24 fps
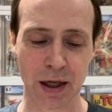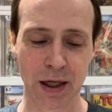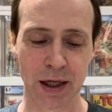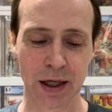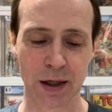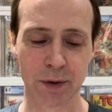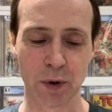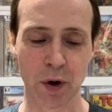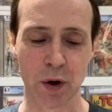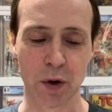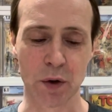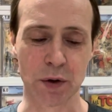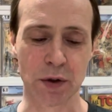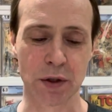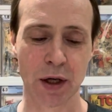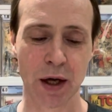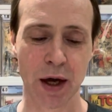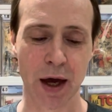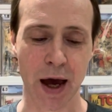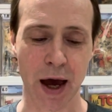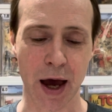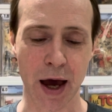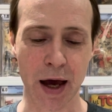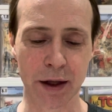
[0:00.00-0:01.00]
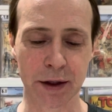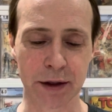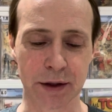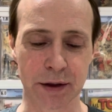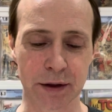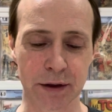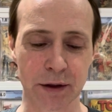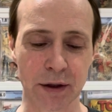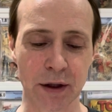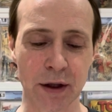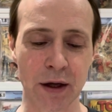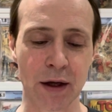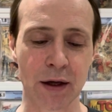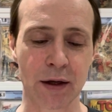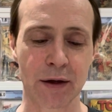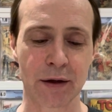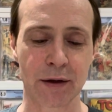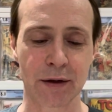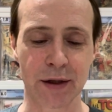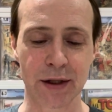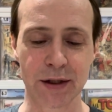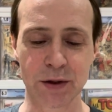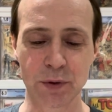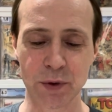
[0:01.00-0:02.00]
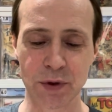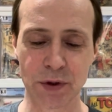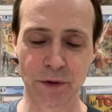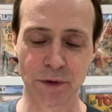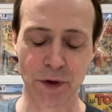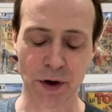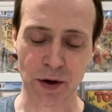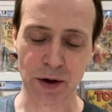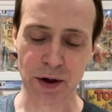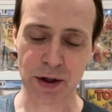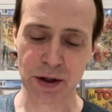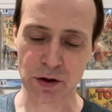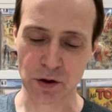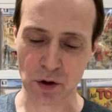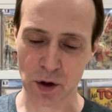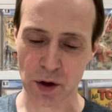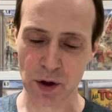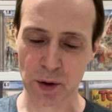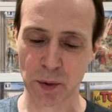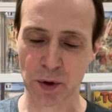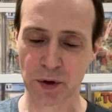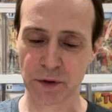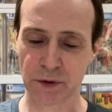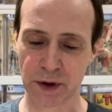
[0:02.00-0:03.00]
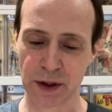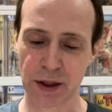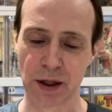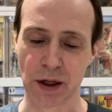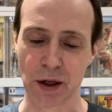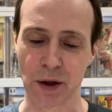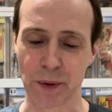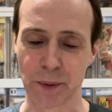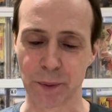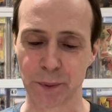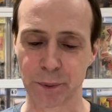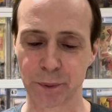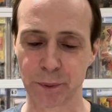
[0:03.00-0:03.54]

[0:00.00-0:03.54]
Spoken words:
He wrote, "Alan, this was a very enjoyable video."